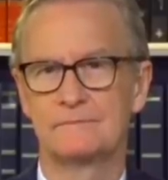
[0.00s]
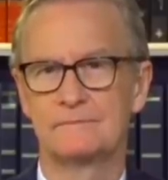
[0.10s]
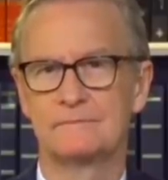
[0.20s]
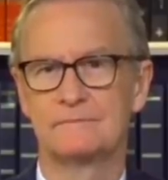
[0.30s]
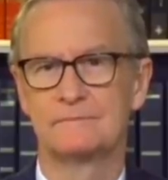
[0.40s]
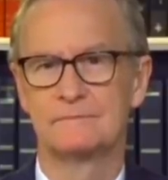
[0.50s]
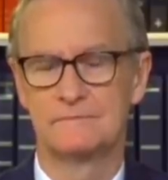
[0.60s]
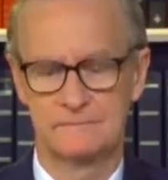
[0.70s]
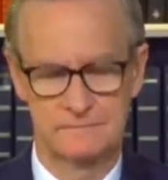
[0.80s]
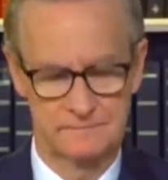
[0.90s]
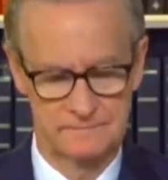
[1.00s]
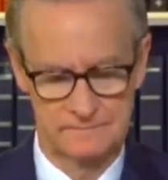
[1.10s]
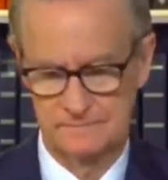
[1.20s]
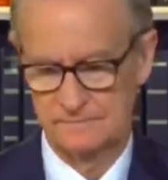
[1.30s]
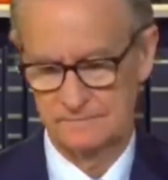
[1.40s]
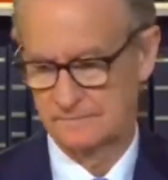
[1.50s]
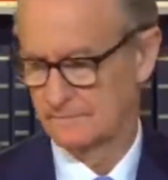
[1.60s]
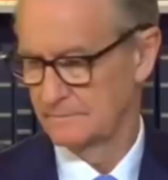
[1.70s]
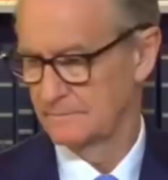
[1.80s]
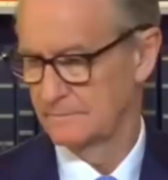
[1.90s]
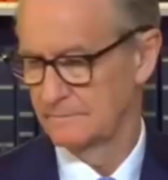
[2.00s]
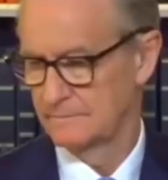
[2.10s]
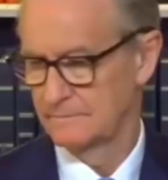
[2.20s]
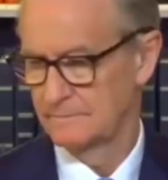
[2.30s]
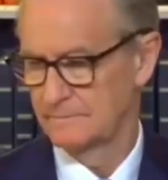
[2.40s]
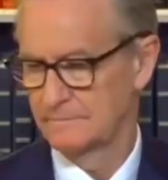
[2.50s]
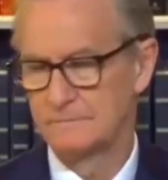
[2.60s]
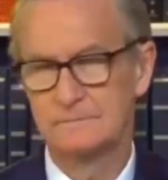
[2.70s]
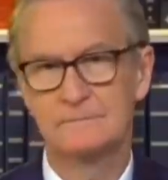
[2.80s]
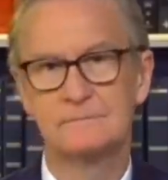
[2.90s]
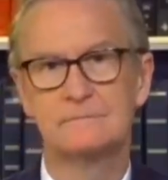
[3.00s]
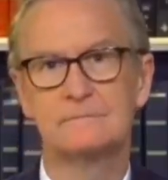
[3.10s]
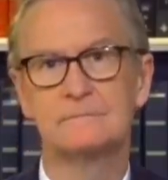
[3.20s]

[no speech]